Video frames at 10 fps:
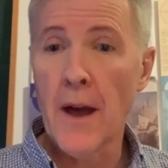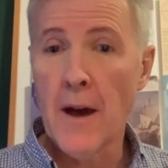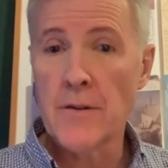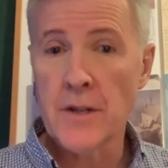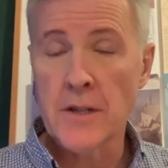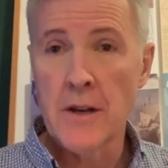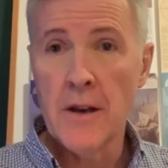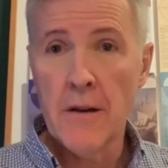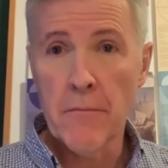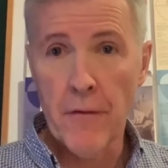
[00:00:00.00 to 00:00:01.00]
houses
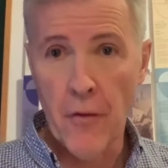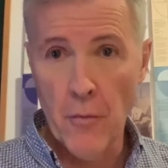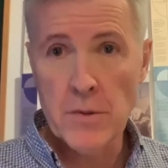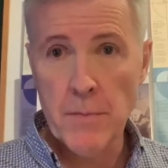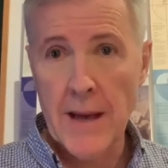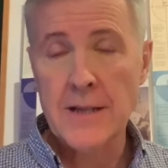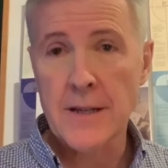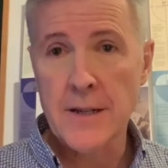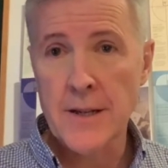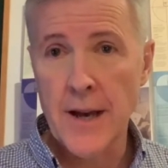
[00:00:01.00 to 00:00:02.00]
performs best
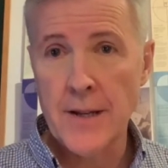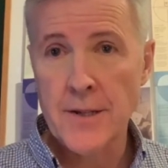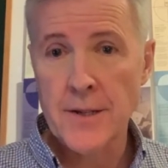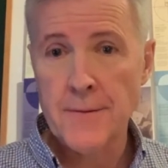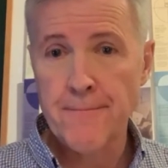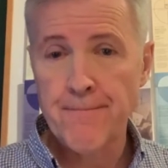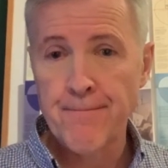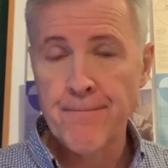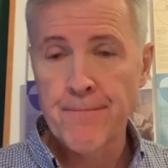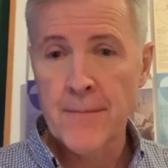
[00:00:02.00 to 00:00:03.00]
in tests?
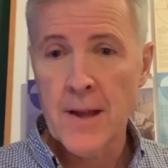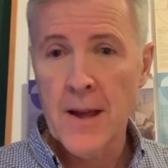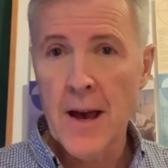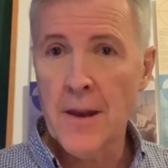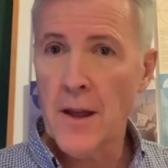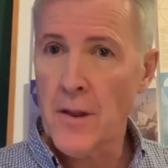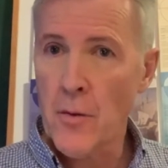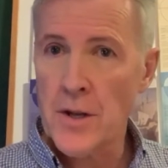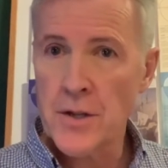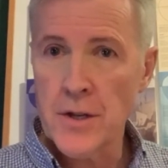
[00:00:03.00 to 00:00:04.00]
Another
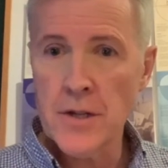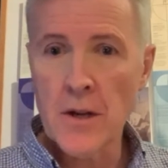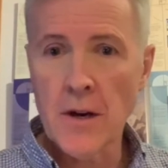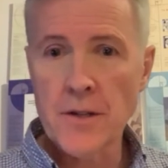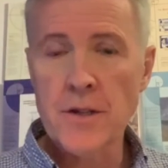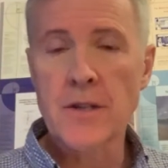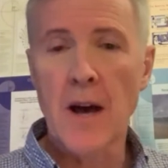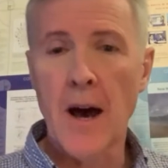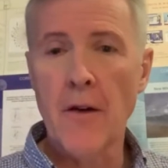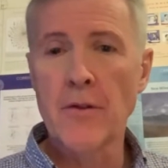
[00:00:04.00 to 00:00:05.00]
question he's asked is,
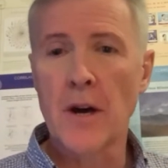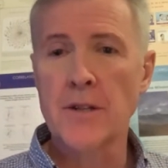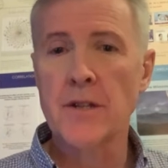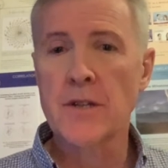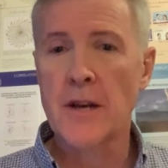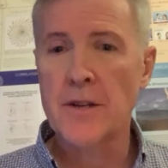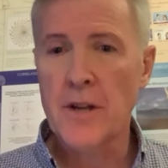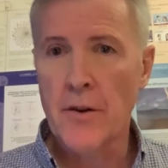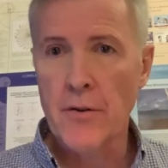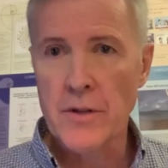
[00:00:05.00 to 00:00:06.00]
how does the
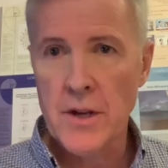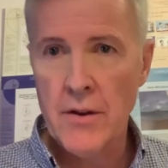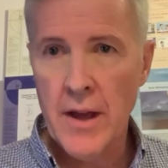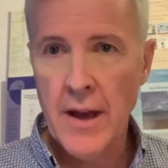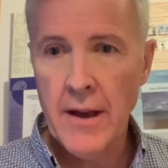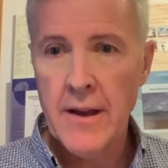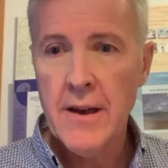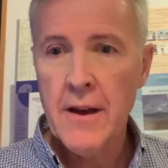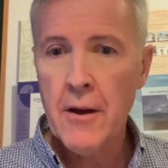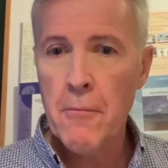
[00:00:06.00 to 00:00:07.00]
sidereal zodiac
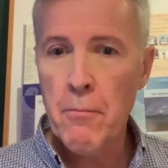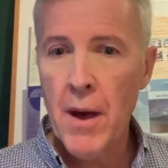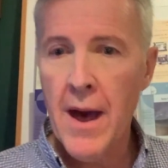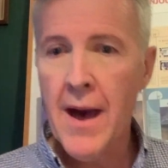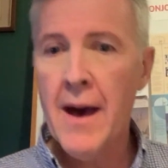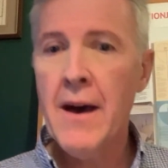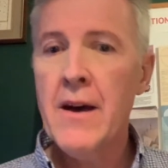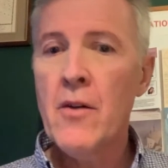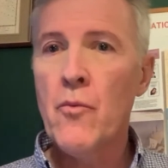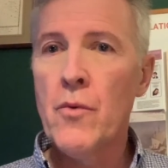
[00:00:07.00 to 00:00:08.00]
compare
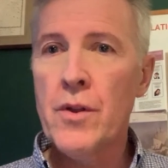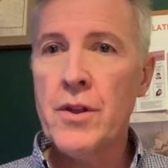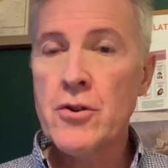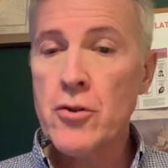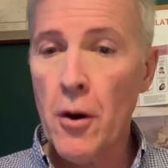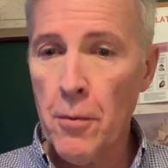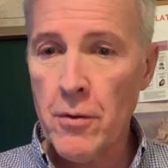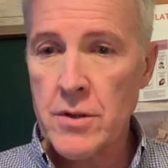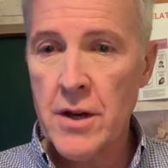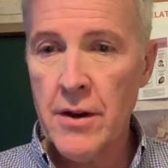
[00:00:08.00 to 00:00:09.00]
with the
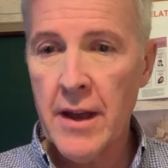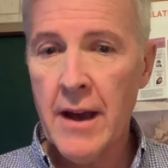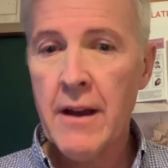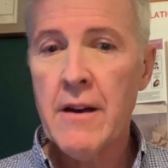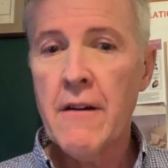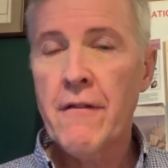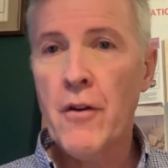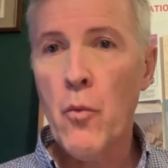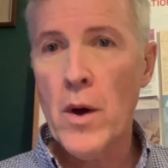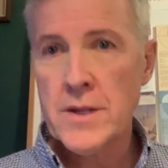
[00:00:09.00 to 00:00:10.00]
tropical zodiac for
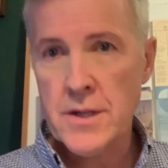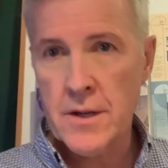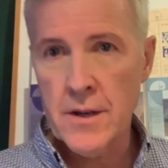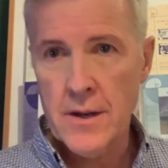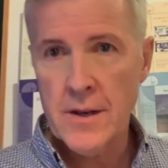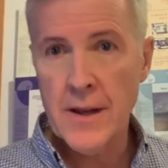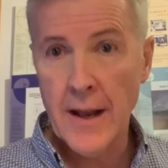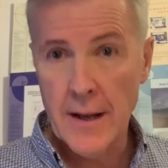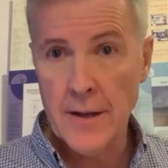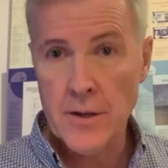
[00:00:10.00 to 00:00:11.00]
Western
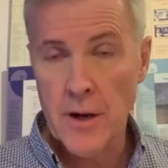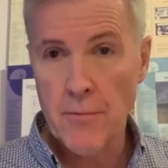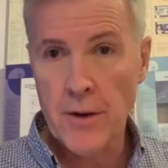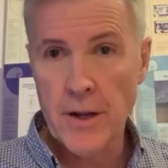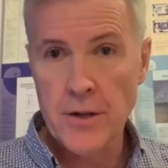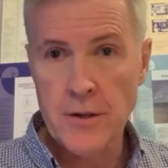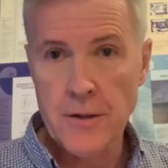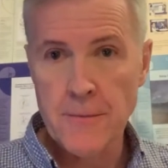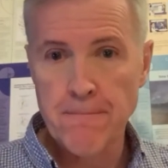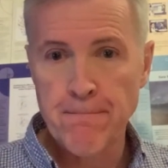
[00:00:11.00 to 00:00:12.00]
natal interpretations?